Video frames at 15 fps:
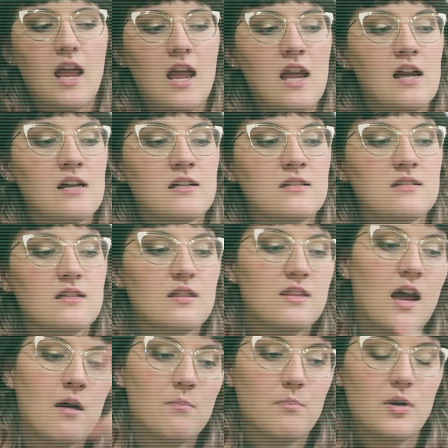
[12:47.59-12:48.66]
And
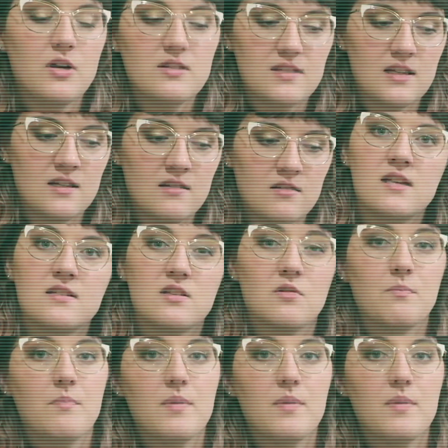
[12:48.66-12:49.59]
that person is their